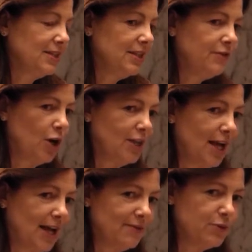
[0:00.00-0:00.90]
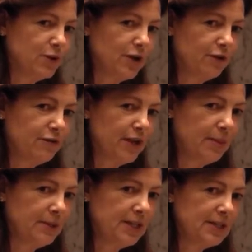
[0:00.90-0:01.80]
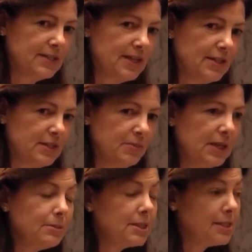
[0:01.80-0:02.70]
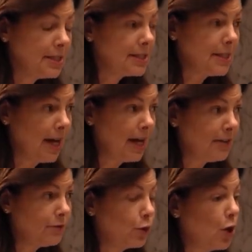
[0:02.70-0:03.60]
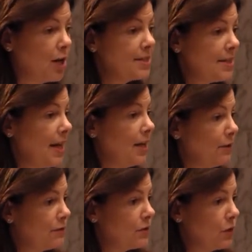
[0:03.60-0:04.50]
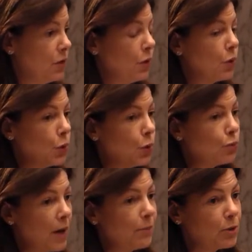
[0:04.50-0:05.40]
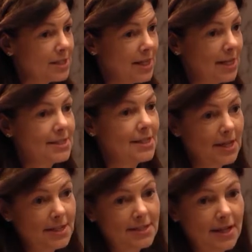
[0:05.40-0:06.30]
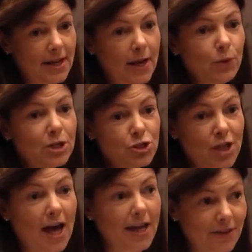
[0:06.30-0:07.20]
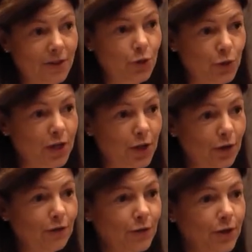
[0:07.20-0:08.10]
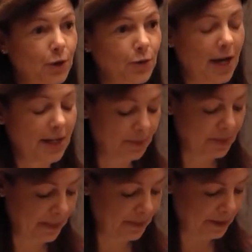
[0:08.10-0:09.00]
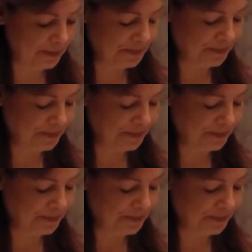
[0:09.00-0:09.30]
to live our lives with our families, and to be able to decide for ourselves who represents us. And I wish that in the new year for the Iranian people.